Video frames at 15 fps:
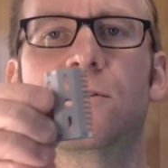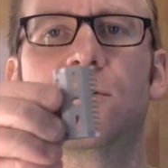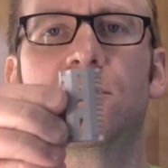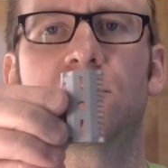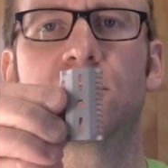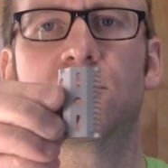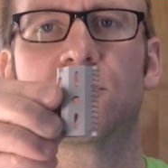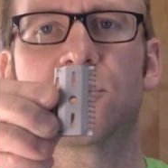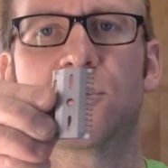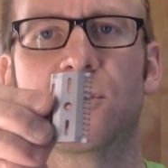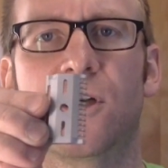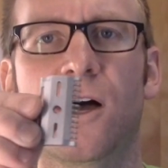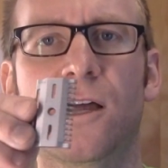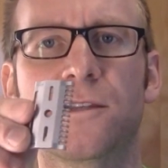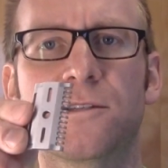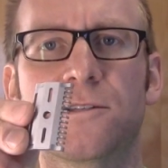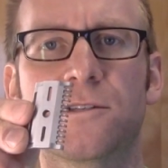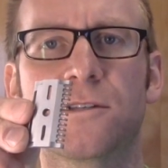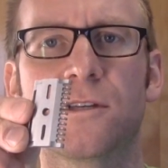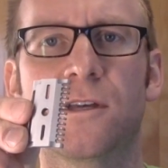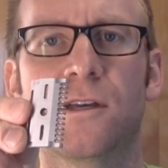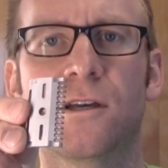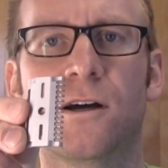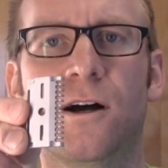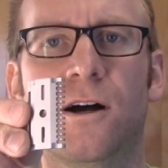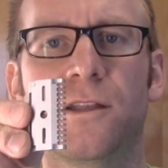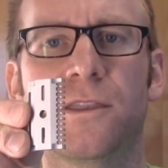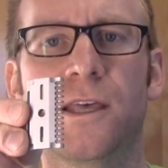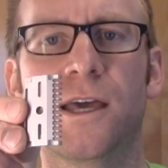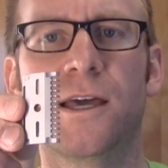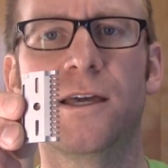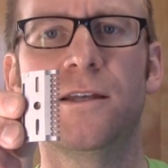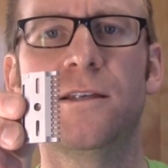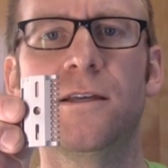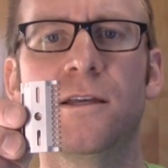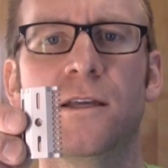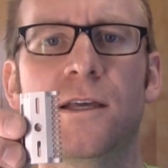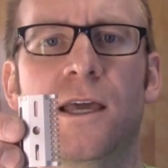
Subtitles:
those two slots on the head.